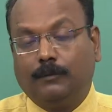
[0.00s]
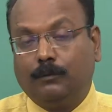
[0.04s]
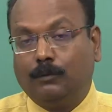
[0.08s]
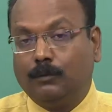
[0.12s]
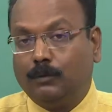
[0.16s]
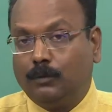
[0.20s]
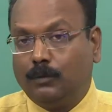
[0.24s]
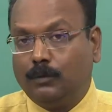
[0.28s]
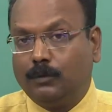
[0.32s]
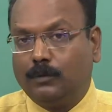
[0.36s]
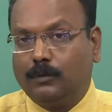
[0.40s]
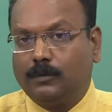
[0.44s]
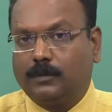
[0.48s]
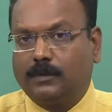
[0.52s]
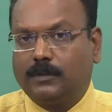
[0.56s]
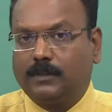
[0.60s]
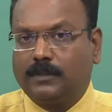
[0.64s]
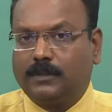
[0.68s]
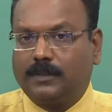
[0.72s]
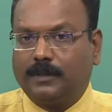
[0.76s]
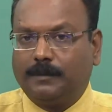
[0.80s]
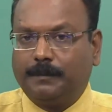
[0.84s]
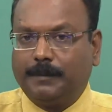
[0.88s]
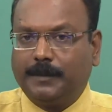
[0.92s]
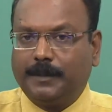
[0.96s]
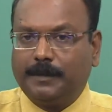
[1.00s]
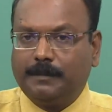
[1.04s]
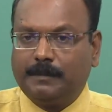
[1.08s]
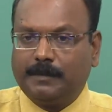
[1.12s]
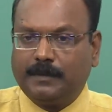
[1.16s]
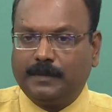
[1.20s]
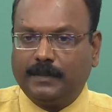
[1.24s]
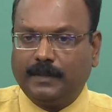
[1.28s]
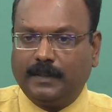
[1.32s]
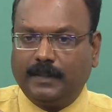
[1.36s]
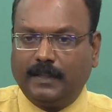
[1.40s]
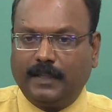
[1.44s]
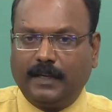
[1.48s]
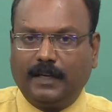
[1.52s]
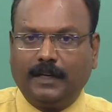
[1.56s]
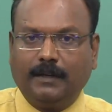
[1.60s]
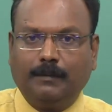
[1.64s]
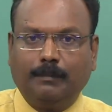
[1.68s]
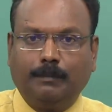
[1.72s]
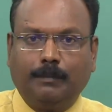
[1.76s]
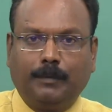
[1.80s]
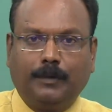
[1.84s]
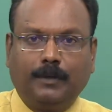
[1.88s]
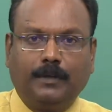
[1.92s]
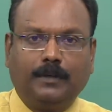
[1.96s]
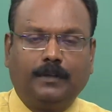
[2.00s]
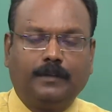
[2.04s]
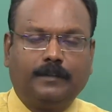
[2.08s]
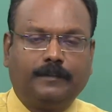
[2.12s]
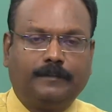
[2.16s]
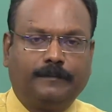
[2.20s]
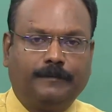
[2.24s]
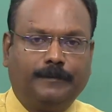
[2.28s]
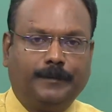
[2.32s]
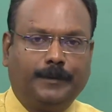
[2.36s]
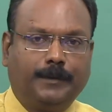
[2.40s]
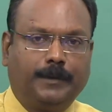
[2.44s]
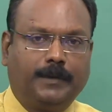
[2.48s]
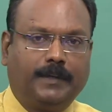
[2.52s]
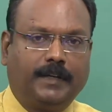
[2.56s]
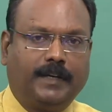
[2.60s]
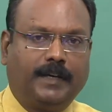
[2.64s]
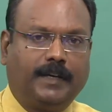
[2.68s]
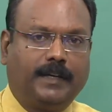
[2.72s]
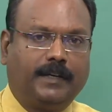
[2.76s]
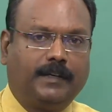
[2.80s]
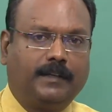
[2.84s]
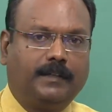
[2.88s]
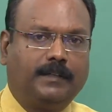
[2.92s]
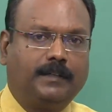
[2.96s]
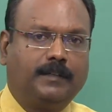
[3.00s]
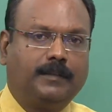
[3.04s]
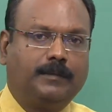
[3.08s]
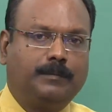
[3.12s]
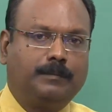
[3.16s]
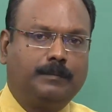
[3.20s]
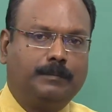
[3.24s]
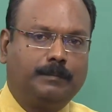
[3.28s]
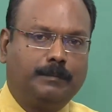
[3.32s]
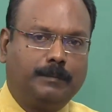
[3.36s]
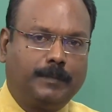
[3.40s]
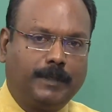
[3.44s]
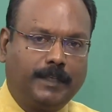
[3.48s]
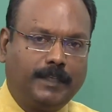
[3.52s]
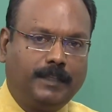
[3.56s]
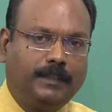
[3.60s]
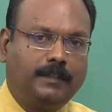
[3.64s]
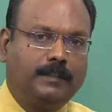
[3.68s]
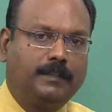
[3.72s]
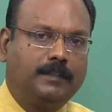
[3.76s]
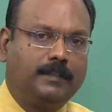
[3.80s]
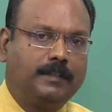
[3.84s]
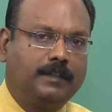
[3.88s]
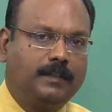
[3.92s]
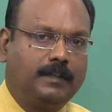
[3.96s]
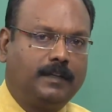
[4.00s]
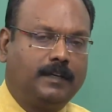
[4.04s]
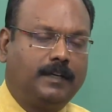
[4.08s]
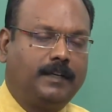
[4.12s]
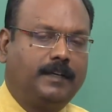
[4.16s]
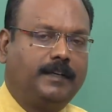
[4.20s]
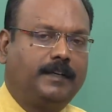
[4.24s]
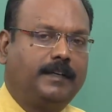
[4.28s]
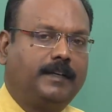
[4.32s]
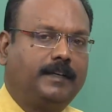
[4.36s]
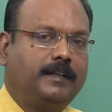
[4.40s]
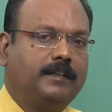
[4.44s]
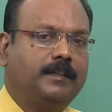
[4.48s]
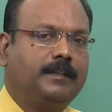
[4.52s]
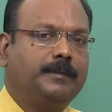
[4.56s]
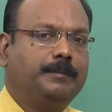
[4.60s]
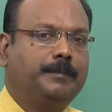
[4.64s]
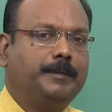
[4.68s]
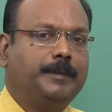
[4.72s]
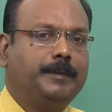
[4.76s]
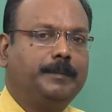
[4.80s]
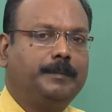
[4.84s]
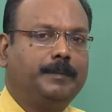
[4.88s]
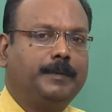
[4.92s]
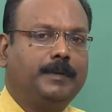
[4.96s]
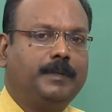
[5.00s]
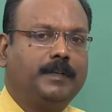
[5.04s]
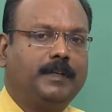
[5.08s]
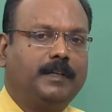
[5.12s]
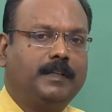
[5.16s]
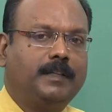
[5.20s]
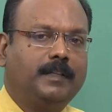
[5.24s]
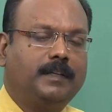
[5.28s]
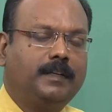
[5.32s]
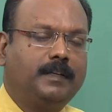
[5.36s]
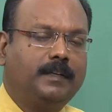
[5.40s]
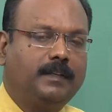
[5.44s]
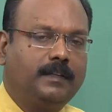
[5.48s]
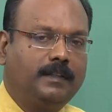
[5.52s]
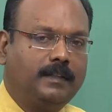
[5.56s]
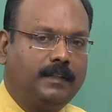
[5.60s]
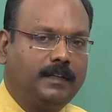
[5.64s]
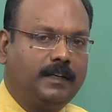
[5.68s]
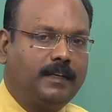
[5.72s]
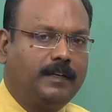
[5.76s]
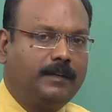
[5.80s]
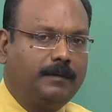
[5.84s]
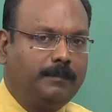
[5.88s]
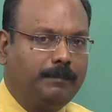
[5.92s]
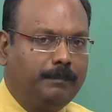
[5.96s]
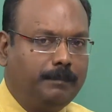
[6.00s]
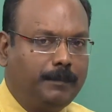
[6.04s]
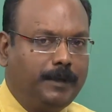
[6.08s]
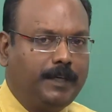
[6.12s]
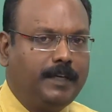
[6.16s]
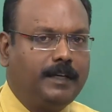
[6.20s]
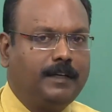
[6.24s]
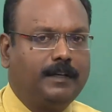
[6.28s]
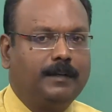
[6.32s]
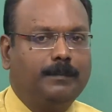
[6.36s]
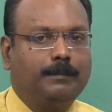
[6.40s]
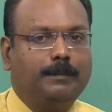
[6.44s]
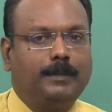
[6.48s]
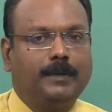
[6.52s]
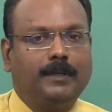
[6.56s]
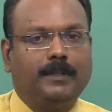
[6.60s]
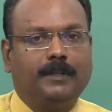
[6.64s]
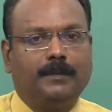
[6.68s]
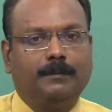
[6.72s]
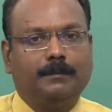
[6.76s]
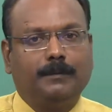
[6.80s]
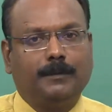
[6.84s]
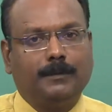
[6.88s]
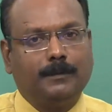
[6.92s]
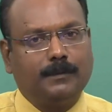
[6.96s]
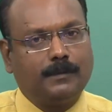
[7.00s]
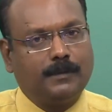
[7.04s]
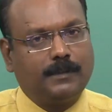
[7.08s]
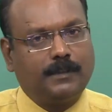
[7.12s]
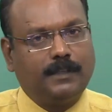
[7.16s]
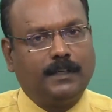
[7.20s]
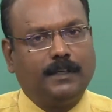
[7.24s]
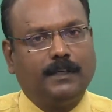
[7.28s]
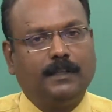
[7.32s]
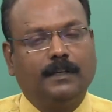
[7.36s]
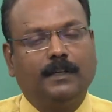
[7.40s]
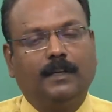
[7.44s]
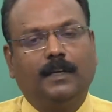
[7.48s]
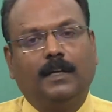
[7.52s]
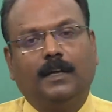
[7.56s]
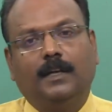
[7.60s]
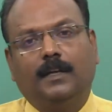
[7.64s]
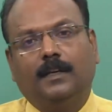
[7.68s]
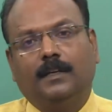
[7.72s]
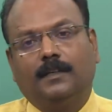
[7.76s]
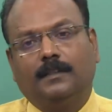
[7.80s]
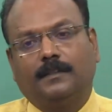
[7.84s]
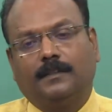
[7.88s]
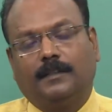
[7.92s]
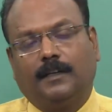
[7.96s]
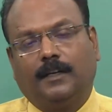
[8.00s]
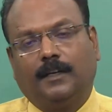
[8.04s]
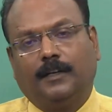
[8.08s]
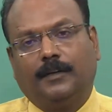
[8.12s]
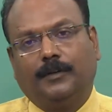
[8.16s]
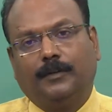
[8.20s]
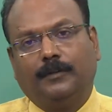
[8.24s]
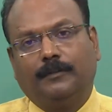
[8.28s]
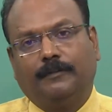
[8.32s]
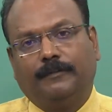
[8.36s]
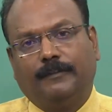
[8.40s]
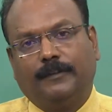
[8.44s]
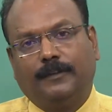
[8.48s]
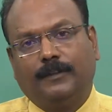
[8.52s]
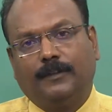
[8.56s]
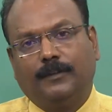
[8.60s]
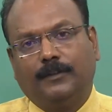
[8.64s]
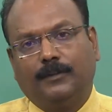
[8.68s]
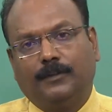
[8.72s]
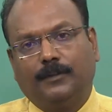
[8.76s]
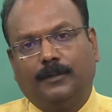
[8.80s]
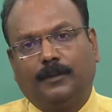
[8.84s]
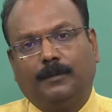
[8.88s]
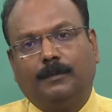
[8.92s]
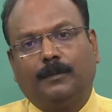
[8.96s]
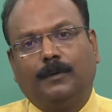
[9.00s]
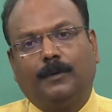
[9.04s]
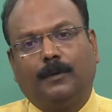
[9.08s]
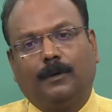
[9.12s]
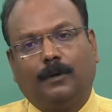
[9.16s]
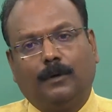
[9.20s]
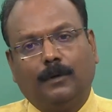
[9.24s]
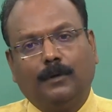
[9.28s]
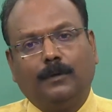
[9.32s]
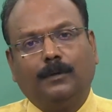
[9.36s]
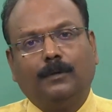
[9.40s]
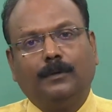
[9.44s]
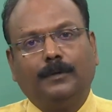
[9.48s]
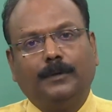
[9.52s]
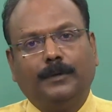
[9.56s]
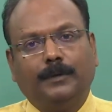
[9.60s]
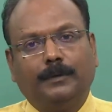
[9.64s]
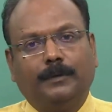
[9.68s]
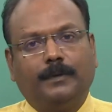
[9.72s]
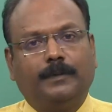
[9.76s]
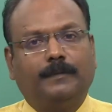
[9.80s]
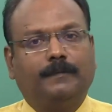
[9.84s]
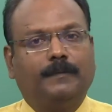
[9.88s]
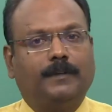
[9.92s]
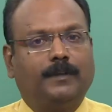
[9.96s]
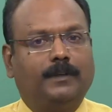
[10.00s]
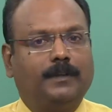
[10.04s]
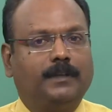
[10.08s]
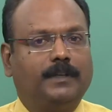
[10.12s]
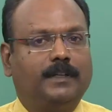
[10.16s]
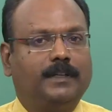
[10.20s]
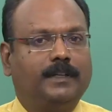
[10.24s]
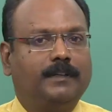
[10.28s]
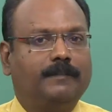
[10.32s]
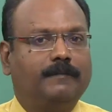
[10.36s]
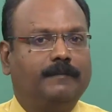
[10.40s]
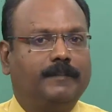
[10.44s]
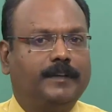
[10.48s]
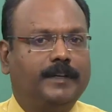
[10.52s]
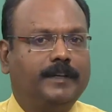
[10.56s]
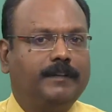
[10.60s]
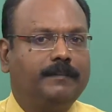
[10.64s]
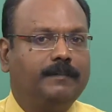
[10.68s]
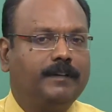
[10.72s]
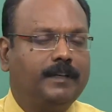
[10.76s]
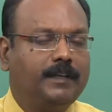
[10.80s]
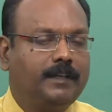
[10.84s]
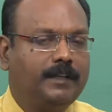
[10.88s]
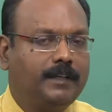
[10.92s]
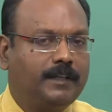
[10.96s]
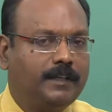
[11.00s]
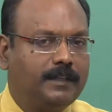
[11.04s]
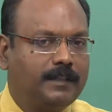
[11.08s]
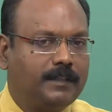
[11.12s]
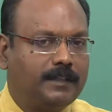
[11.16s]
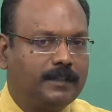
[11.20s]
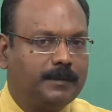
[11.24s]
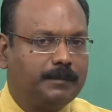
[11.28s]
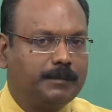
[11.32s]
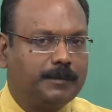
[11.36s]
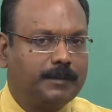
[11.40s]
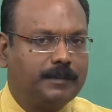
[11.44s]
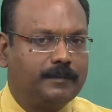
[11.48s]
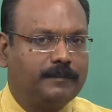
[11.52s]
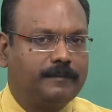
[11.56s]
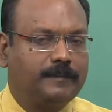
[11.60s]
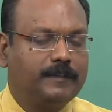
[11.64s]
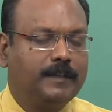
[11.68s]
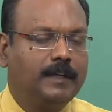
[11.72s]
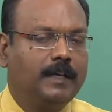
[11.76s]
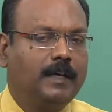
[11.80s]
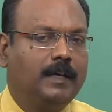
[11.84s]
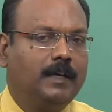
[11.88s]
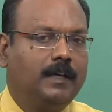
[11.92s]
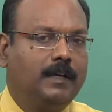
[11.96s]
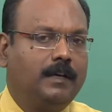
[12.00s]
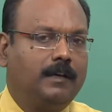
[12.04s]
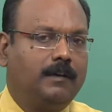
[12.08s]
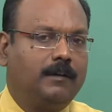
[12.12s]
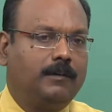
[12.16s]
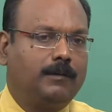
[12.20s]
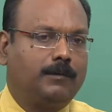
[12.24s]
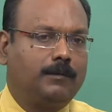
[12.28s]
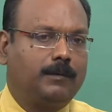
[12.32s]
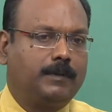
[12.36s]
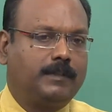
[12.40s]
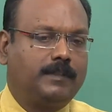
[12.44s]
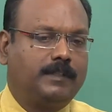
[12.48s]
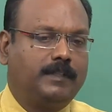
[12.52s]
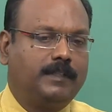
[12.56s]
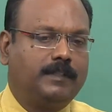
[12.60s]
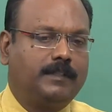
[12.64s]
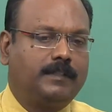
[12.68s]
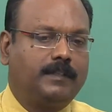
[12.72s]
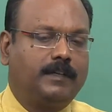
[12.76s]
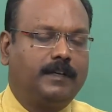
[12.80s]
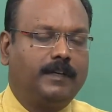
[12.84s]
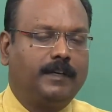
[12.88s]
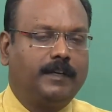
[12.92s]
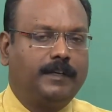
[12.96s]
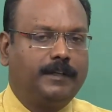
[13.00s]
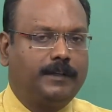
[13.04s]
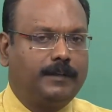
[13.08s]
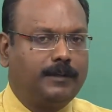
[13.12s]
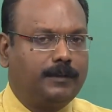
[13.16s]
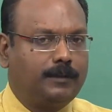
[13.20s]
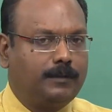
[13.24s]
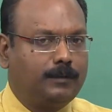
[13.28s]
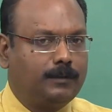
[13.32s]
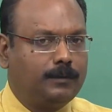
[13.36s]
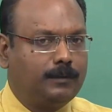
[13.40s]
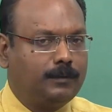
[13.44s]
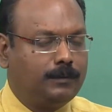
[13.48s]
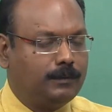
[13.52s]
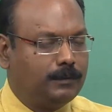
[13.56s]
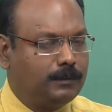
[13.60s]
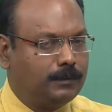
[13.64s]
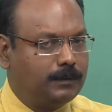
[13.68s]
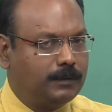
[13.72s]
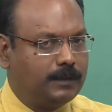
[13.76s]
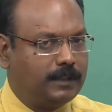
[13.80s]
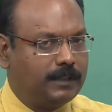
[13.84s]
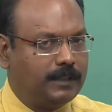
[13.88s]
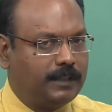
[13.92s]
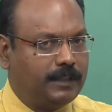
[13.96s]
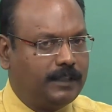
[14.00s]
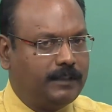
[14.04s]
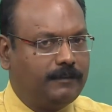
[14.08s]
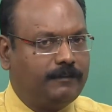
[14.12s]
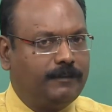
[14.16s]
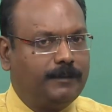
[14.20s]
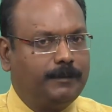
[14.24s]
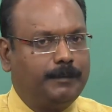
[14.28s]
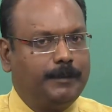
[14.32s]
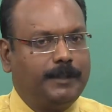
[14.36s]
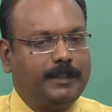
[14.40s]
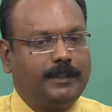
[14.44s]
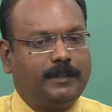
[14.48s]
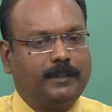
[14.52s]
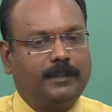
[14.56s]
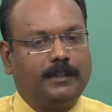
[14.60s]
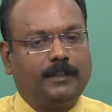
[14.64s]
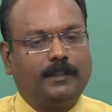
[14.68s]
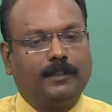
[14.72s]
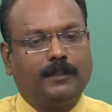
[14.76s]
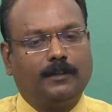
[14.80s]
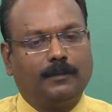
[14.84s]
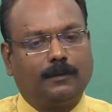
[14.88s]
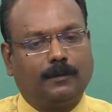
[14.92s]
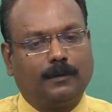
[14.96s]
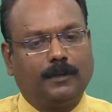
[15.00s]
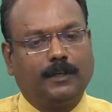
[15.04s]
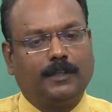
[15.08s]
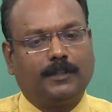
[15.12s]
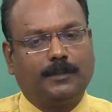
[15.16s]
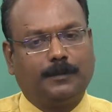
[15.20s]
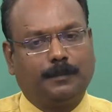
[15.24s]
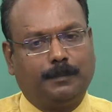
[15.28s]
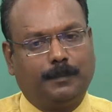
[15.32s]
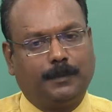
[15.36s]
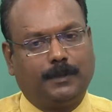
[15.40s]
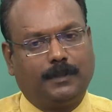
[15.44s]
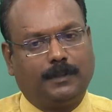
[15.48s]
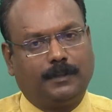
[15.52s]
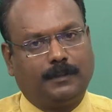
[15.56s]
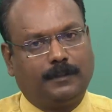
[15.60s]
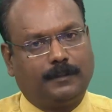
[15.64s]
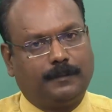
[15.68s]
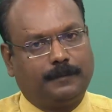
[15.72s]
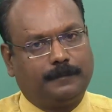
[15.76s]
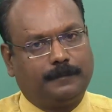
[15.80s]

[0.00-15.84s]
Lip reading: Who knows, sometimes that part of your character might attract the people, and then that may compel them to still select you for the job, although you have not done very well in terms of questions related to the information and knowledge part.